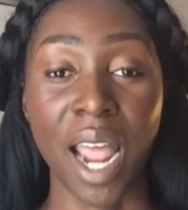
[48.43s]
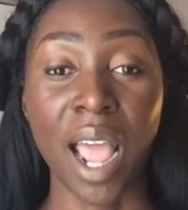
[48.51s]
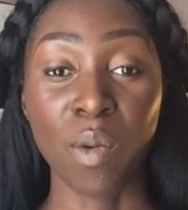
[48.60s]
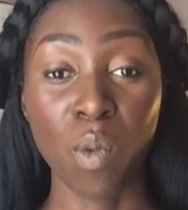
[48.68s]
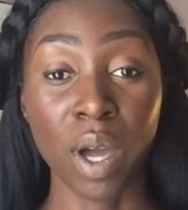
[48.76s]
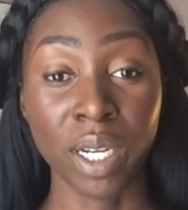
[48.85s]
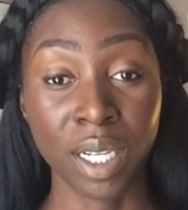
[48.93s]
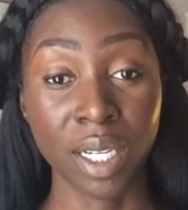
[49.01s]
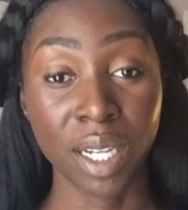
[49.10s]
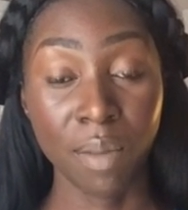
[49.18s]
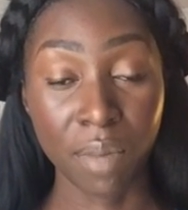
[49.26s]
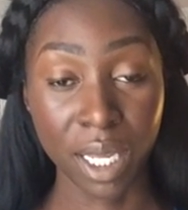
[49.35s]
I
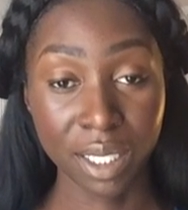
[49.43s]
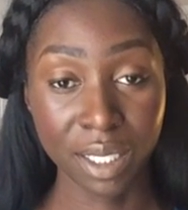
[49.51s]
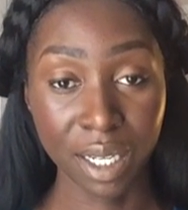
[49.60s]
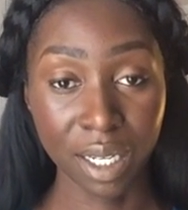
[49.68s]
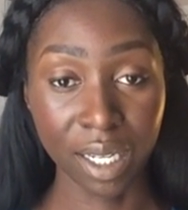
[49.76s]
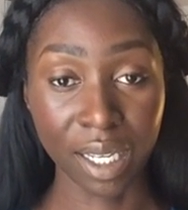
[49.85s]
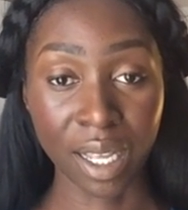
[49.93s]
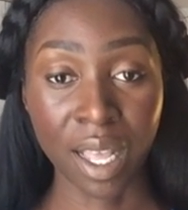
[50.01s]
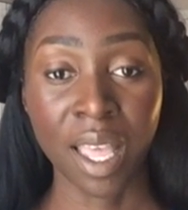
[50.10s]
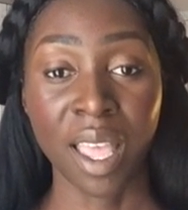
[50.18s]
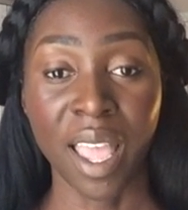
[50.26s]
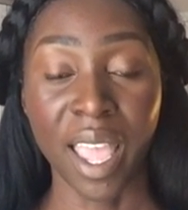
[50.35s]
wanted basically
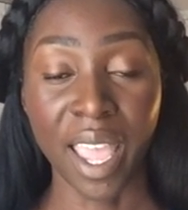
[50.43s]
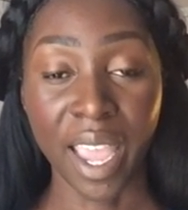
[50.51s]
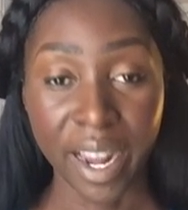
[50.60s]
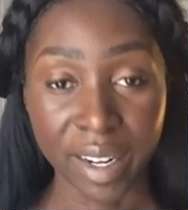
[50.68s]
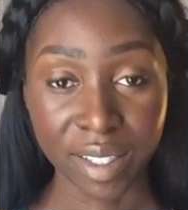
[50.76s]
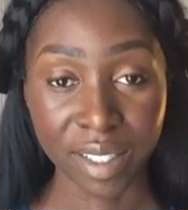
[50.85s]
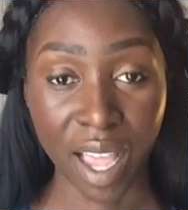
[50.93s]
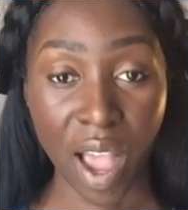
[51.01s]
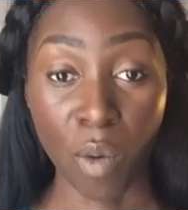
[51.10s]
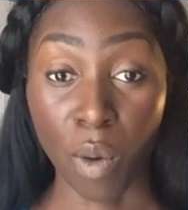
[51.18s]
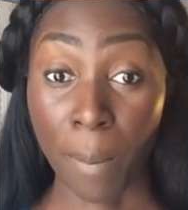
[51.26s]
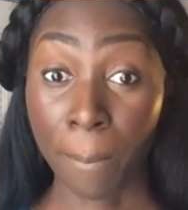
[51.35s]
a
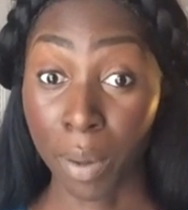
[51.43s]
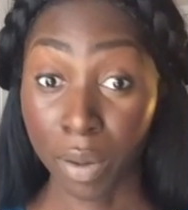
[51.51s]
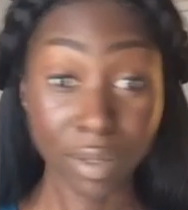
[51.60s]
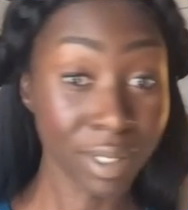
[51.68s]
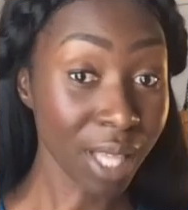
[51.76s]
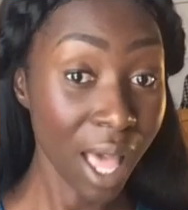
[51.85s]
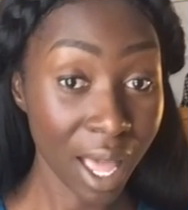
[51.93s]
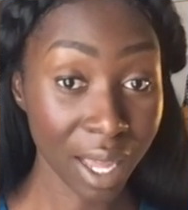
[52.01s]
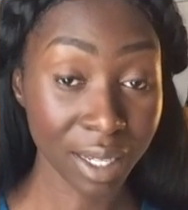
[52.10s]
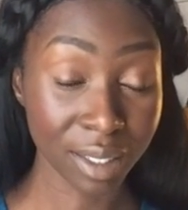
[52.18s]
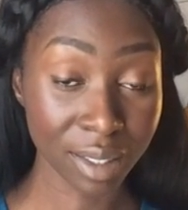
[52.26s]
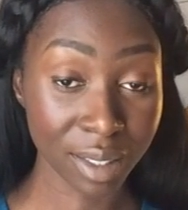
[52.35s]
hairstyle where both
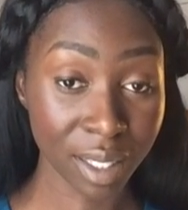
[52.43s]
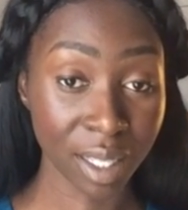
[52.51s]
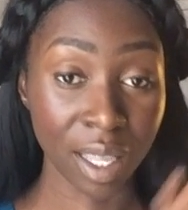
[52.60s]
sides